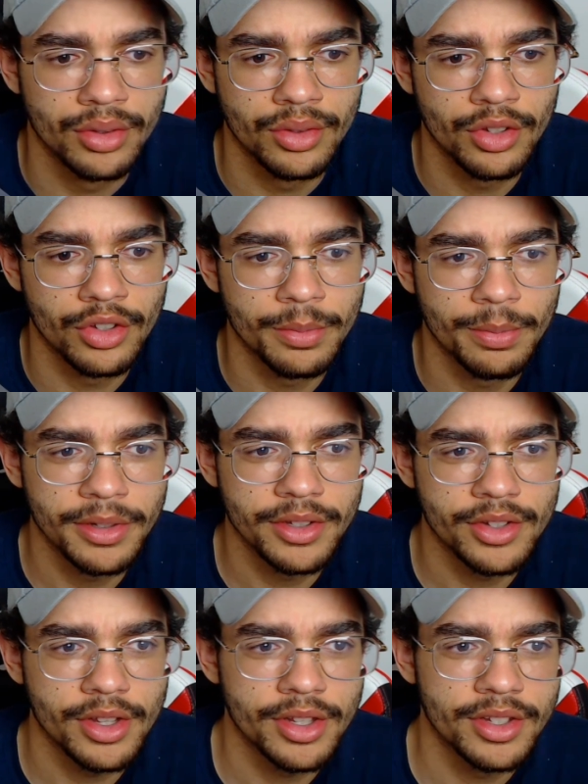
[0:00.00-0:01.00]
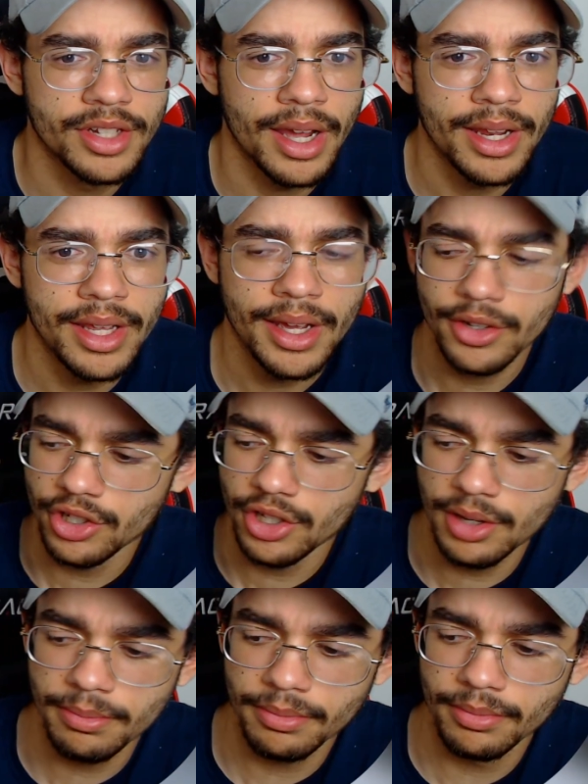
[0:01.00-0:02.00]
So is the princess on this tiny ass
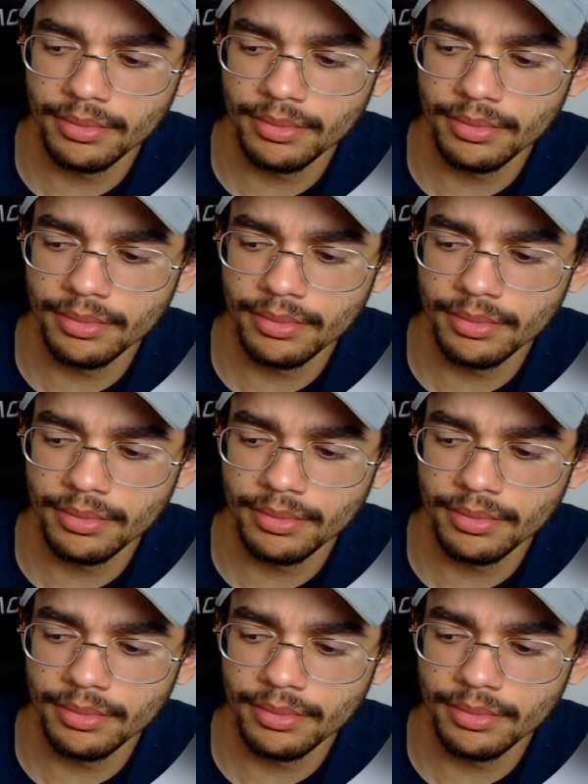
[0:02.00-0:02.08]
ship?